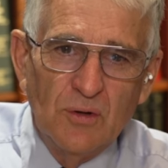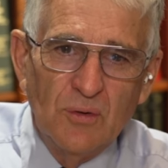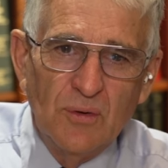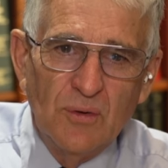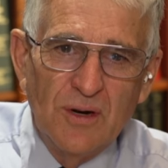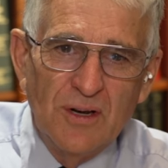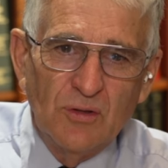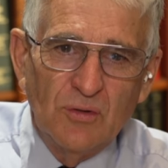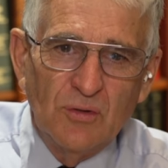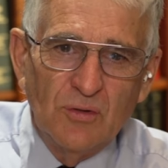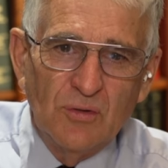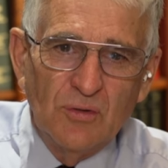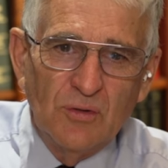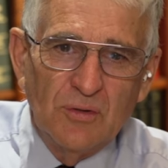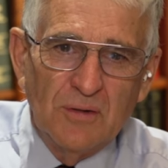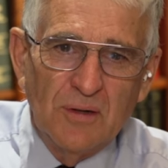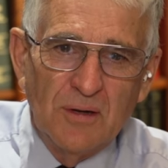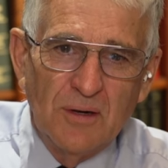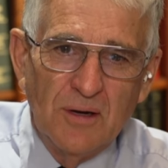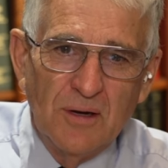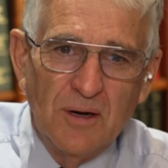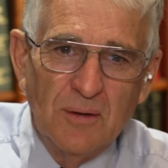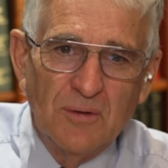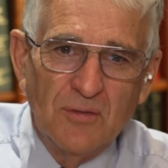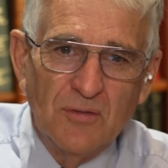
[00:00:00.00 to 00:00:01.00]
U S at the
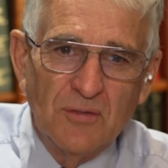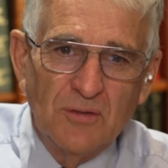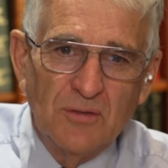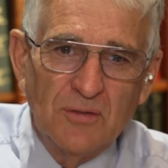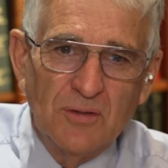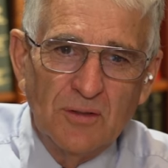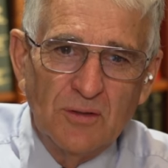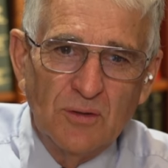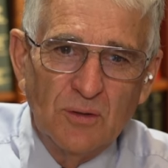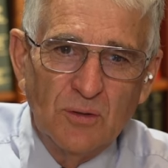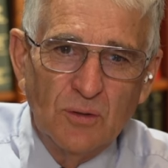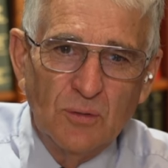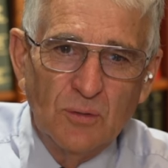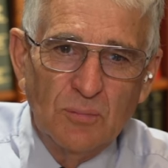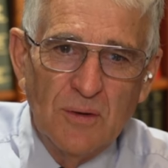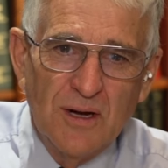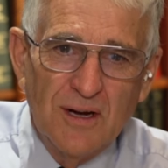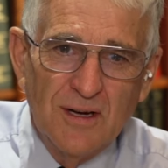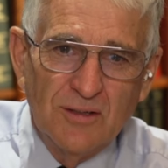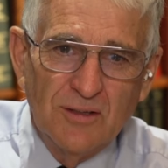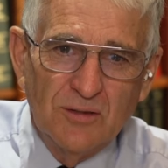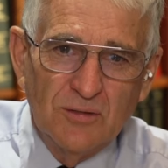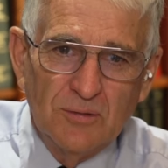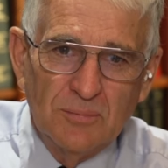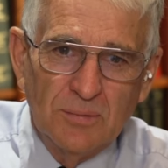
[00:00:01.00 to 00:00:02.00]
time in the so-called
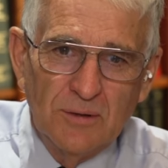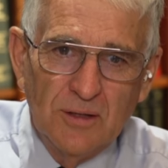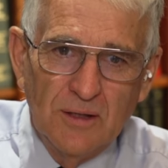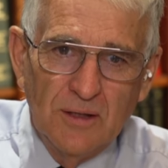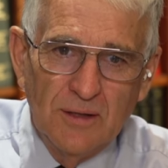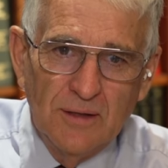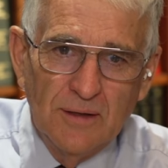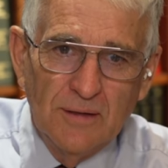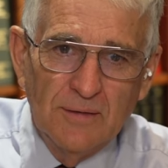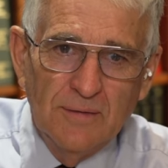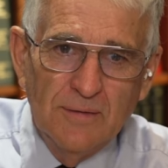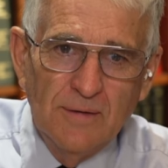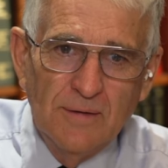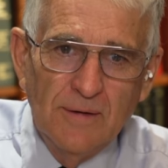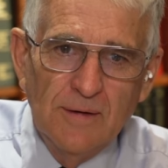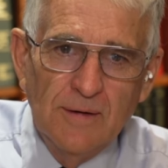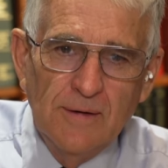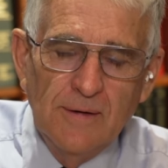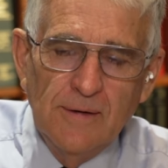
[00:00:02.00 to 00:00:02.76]
Marshall Plan.